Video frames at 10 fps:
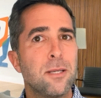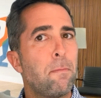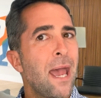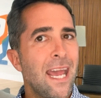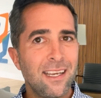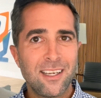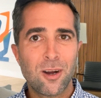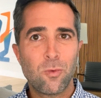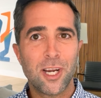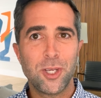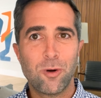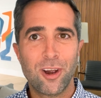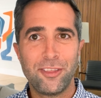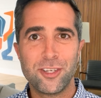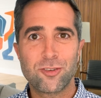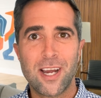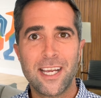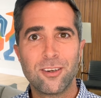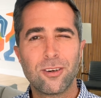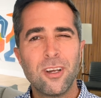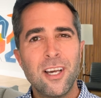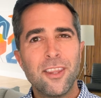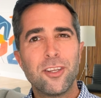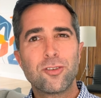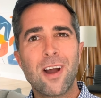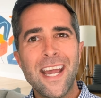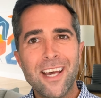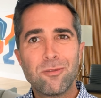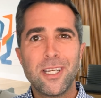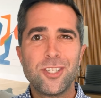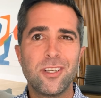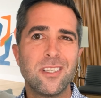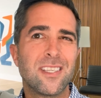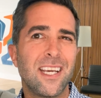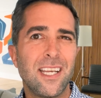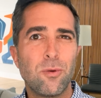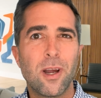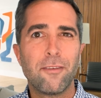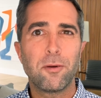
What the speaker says: Depending on where you are in the triangle, the Triad region is anywhere